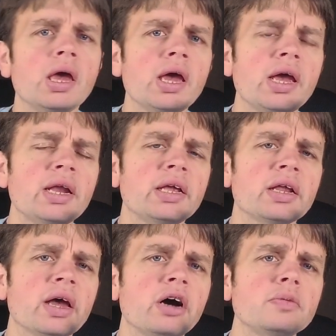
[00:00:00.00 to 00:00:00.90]
And it
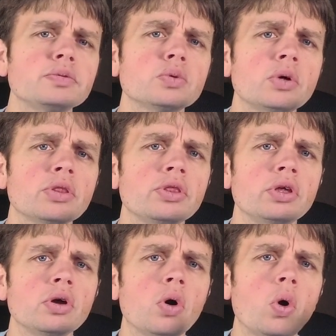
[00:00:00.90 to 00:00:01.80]
helps with
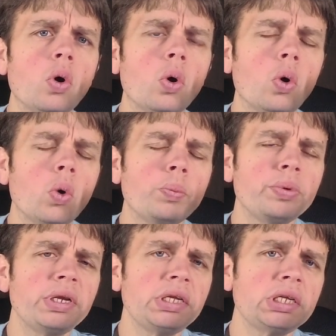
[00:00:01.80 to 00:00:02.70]
the
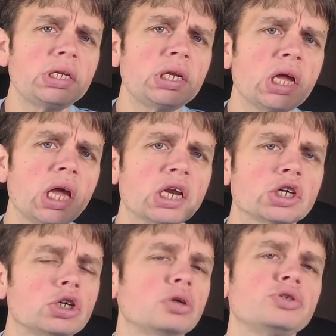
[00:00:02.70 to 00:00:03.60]
opening and
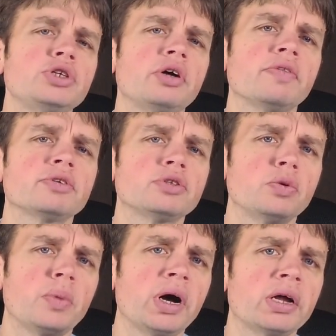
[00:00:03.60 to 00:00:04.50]
closing of the
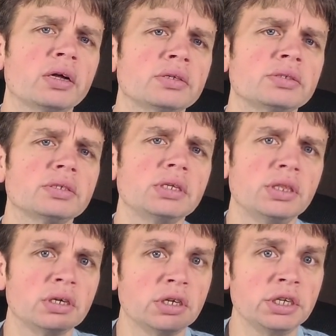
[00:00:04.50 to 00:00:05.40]
stomatas in
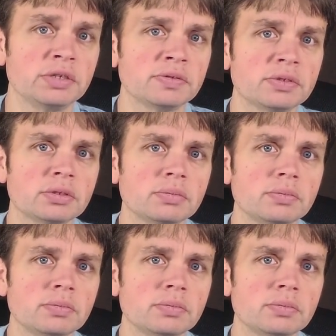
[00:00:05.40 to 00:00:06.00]
the leaves,